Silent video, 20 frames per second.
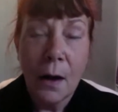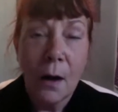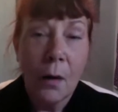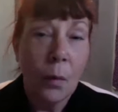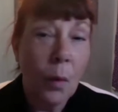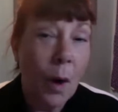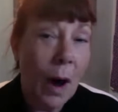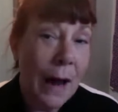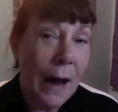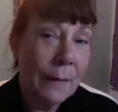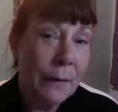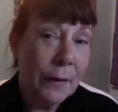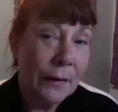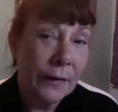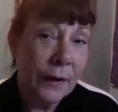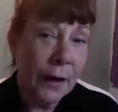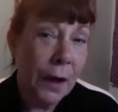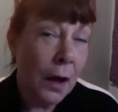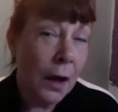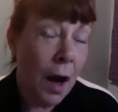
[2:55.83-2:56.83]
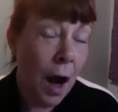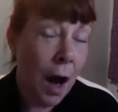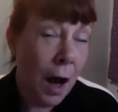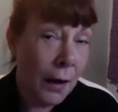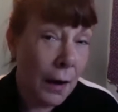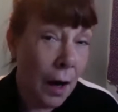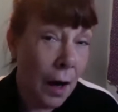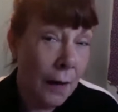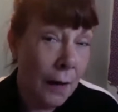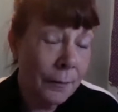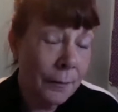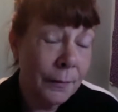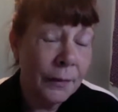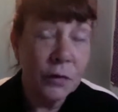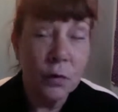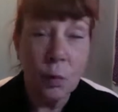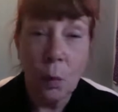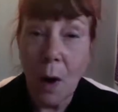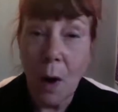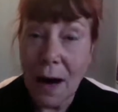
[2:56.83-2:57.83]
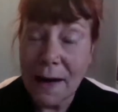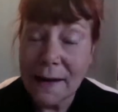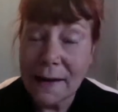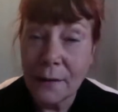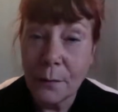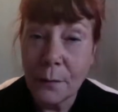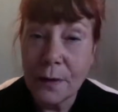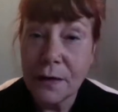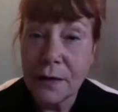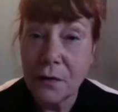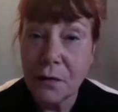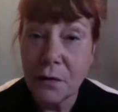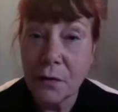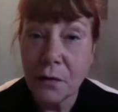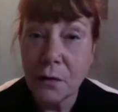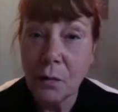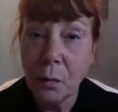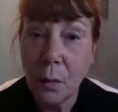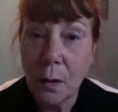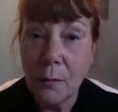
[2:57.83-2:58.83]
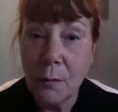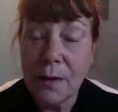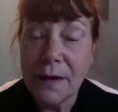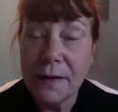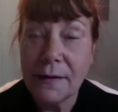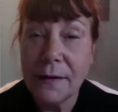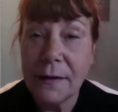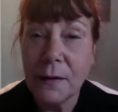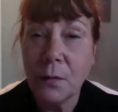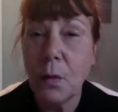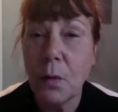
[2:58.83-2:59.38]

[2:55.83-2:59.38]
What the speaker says: Why was it accomplished? Why did we do what we did?